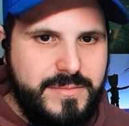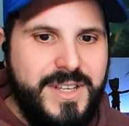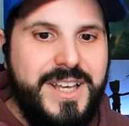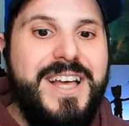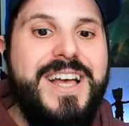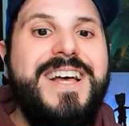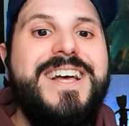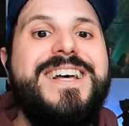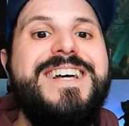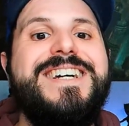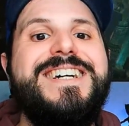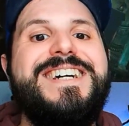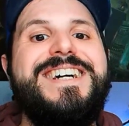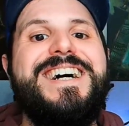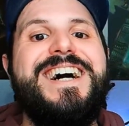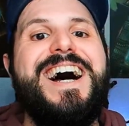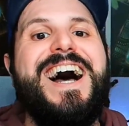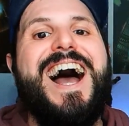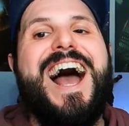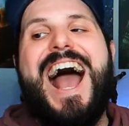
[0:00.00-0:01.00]
-mm. Your number
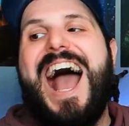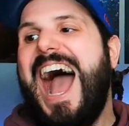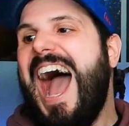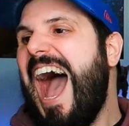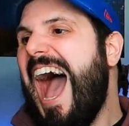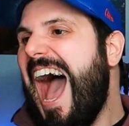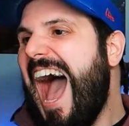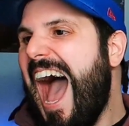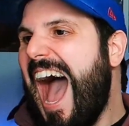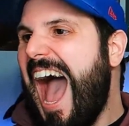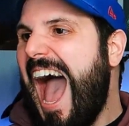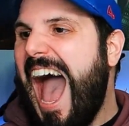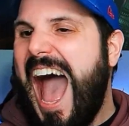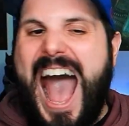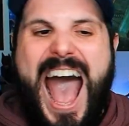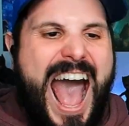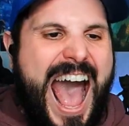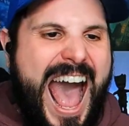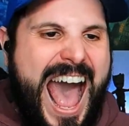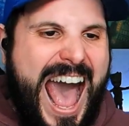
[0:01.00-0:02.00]
was changing.
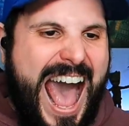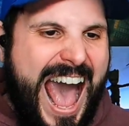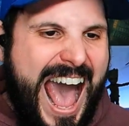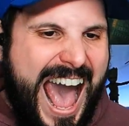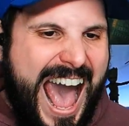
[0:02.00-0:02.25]
Clearly, it's a